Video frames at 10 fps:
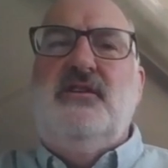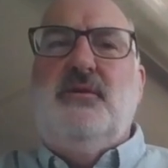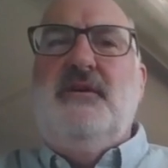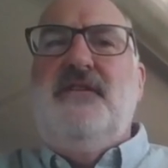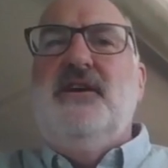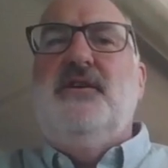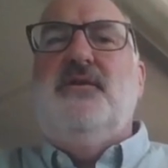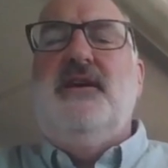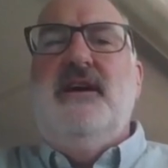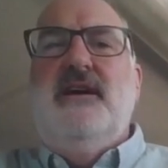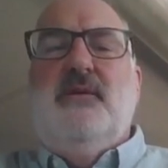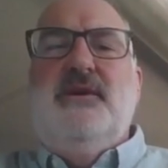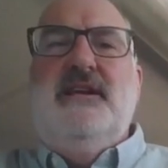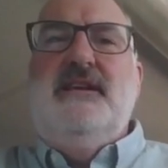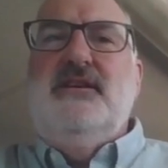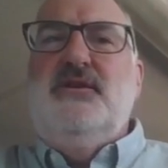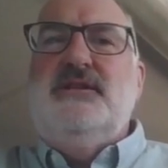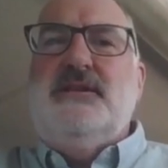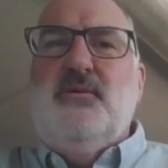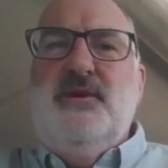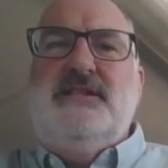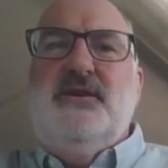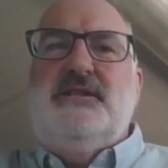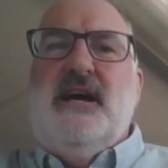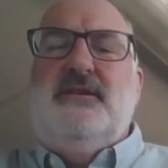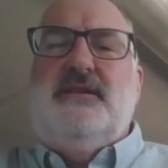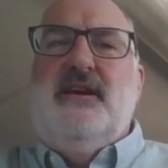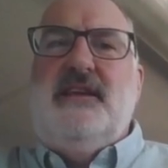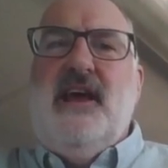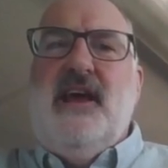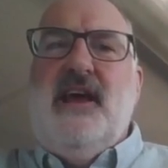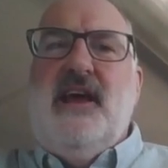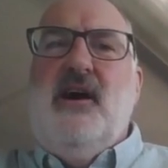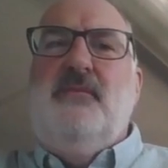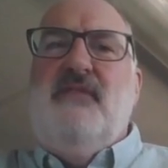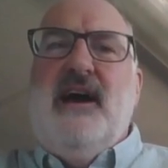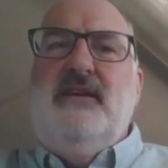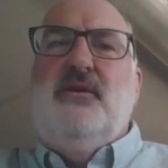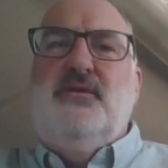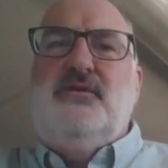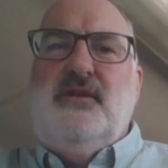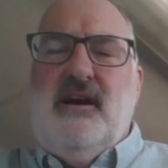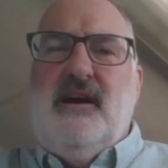So we feel that we need to do some research out there to help find those